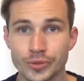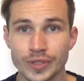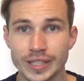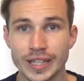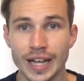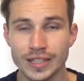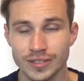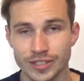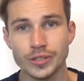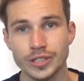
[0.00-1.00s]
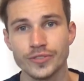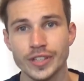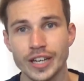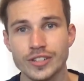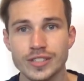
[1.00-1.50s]
will get
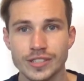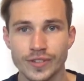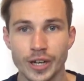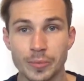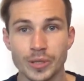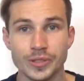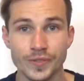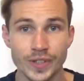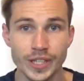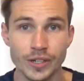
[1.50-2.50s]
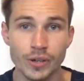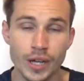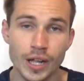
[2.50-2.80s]
notifications if I upload a video.